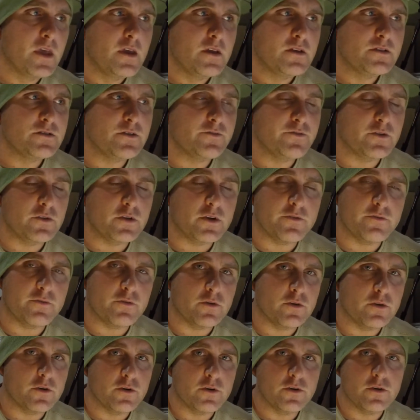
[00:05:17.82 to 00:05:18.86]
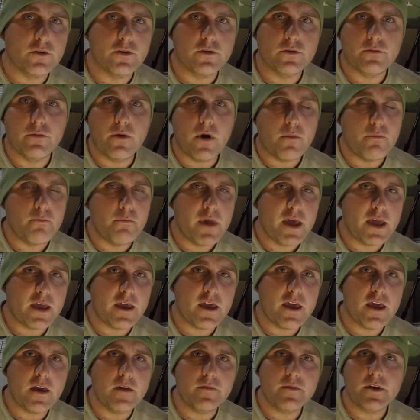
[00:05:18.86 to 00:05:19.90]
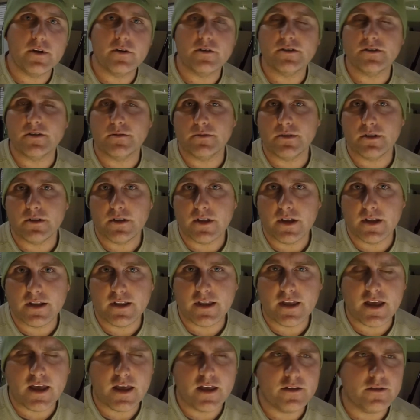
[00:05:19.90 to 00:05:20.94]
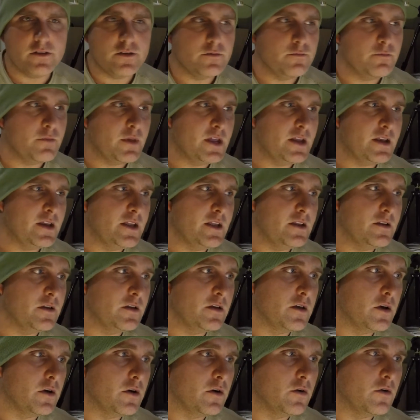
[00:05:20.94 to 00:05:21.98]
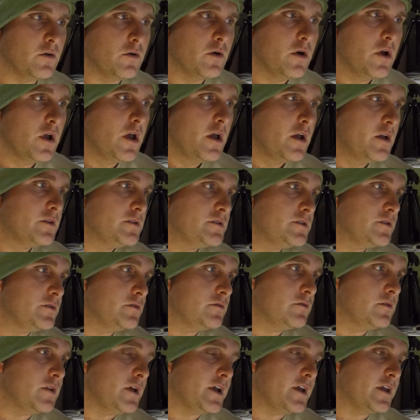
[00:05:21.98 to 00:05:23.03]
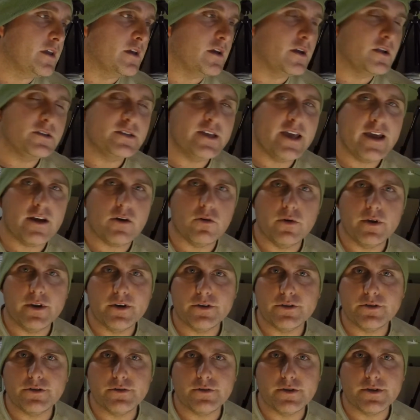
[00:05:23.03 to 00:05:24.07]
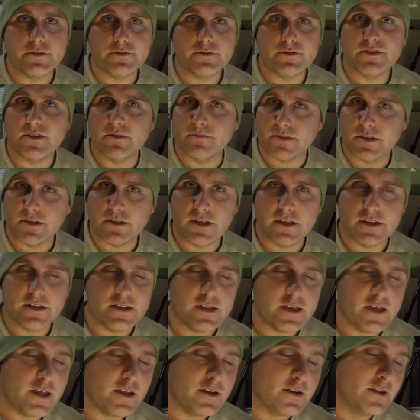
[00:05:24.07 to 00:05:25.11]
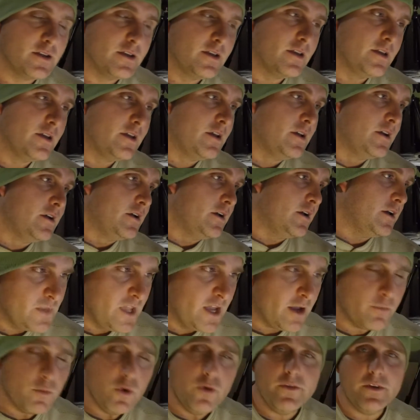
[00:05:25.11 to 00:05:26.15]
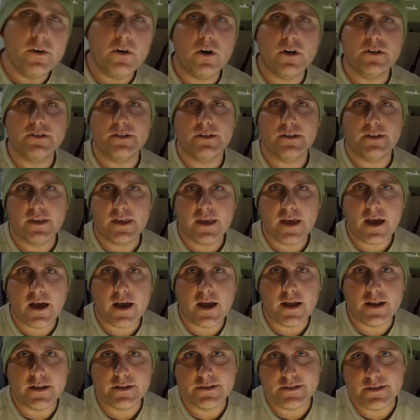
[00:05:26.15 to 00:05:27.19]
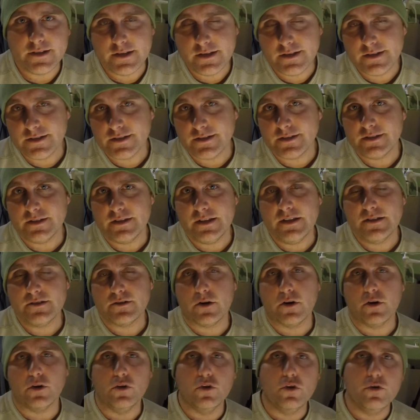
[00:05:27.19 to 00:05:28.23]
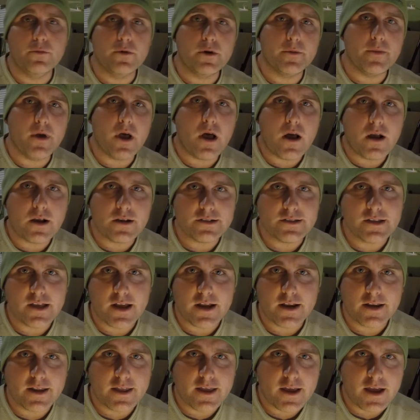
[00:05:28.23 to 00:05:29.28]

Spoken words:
So if you're looking for a mega heavy or something like that, you may need to go to like Tackle Industries or something like that. Now moving on to the guides. These are aluminum oxide